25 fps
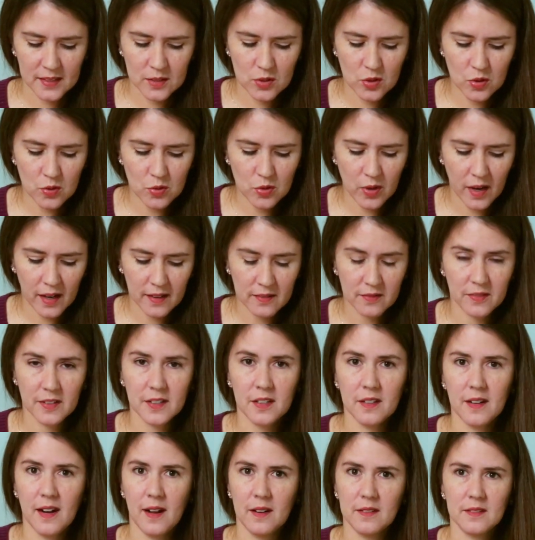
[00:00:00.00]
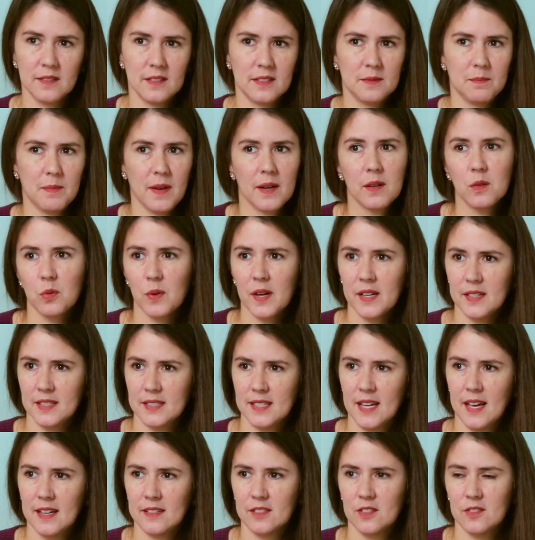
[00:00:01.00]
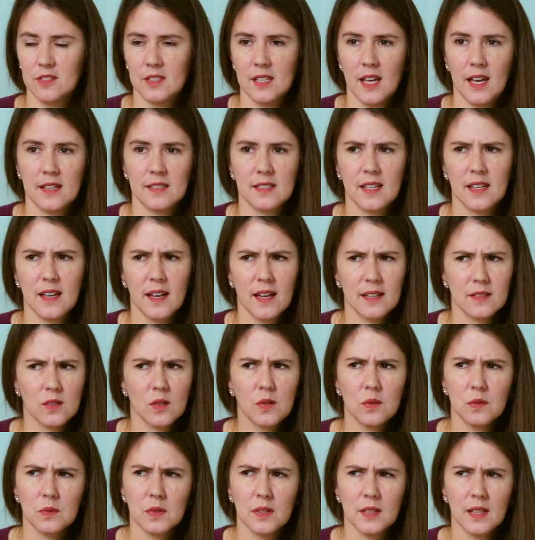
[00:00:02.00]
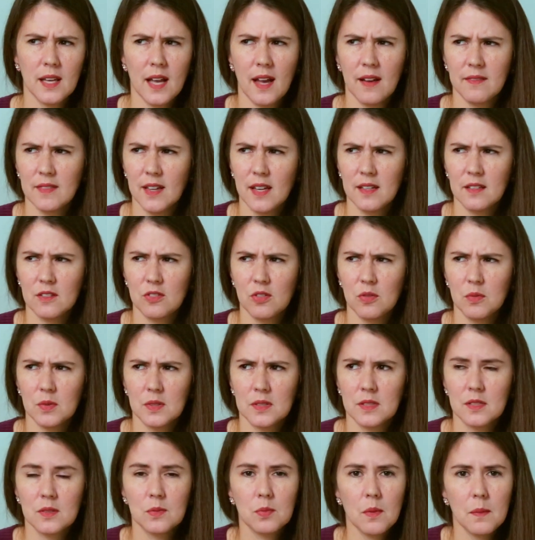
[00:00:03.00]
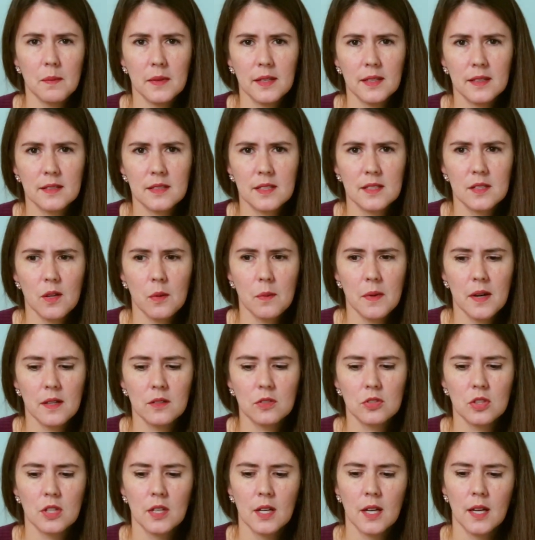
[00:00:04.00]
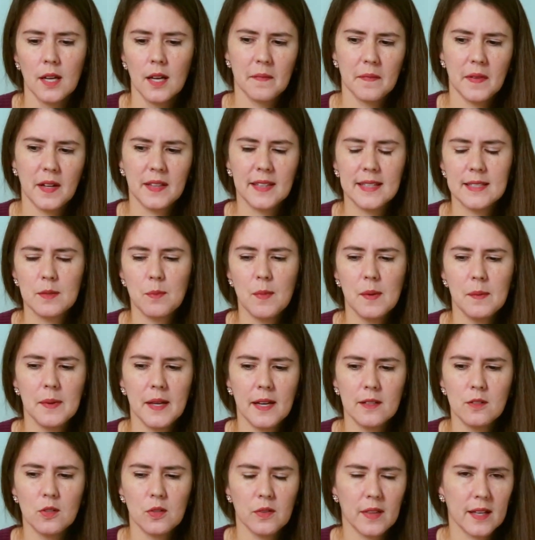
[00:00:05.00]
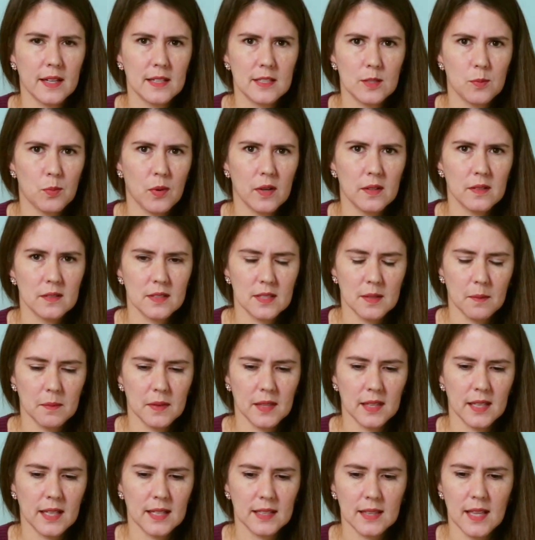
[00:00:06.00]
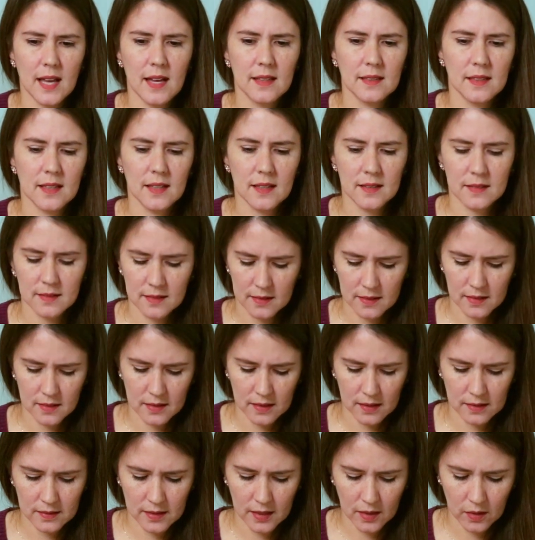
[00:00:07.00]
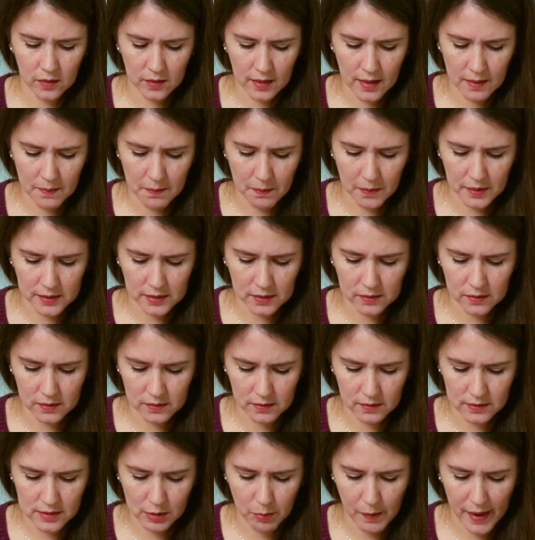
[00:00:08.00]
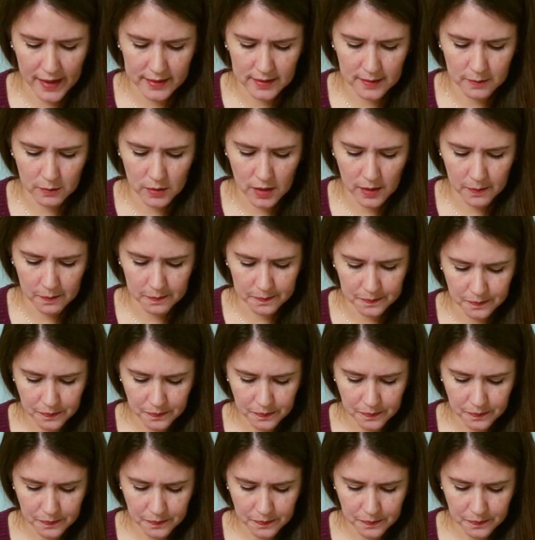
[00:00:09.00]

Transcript: do try and figure out better ways to exercise. I don't really have that issue with swimming so much, unless maybe I do like a sprint or something like that, then I'll get muscle spasms.